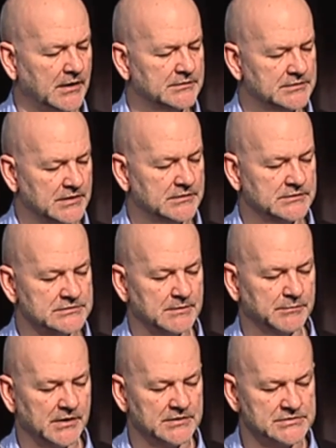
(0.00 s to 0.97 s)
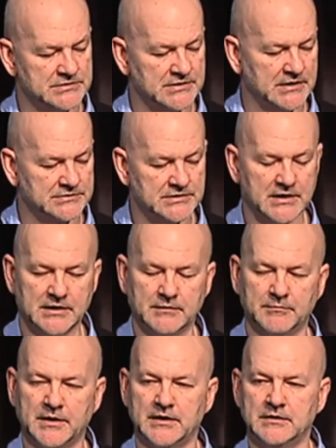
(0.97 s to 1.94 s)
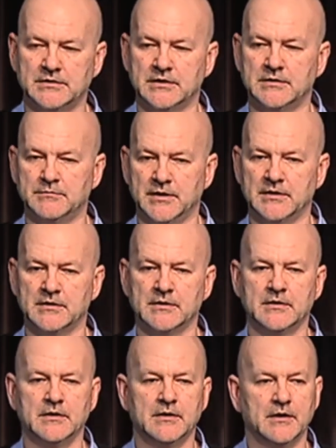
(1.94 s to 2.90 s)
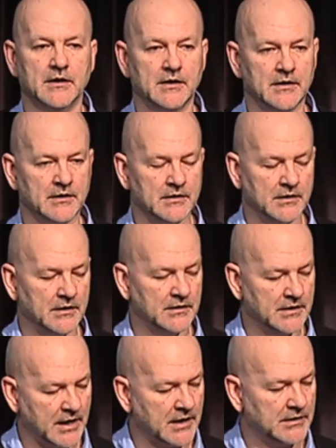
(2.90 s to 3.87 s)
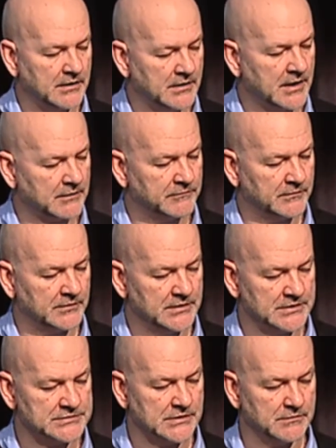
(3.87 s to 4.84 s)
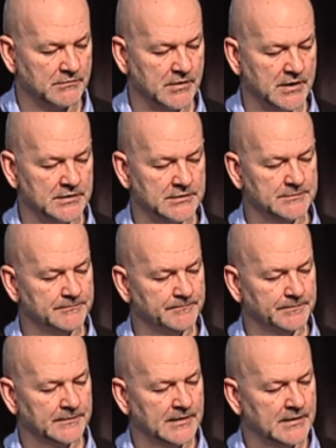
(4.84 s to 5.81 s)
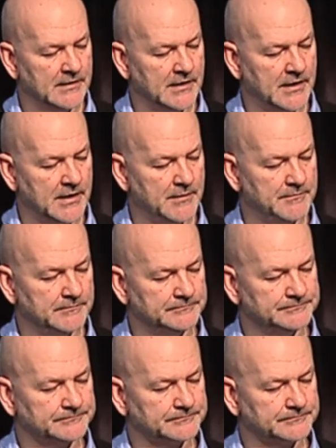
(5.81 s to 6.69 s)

And in some cases, that sand may indeed be an aquifer in its own right.